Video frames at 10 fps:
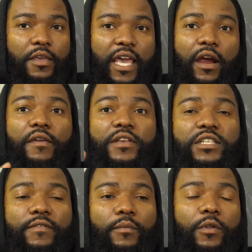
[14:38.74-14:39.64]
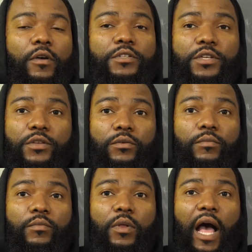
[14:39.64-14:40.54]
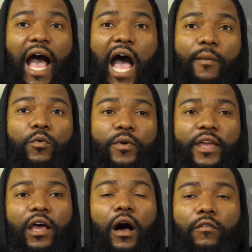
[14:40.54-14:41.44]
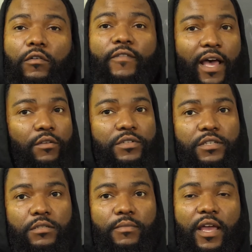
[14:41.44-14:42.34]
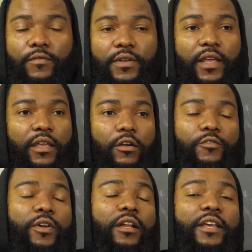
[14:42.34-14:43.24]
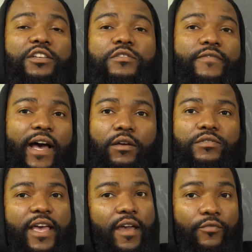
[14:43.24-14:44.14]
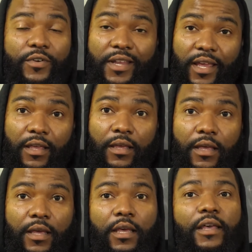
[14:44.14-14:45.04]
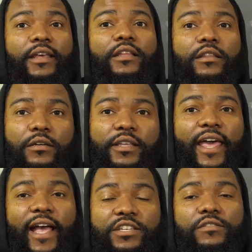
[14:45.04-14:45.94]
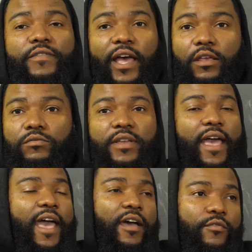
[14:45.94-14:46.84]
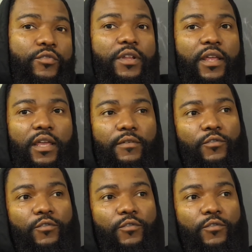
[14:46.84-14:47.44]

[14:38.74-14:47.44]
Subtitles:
Carry the stuff that belongs to you. Operate off of value system every day. If you got to look at your values every day, look at your values every day.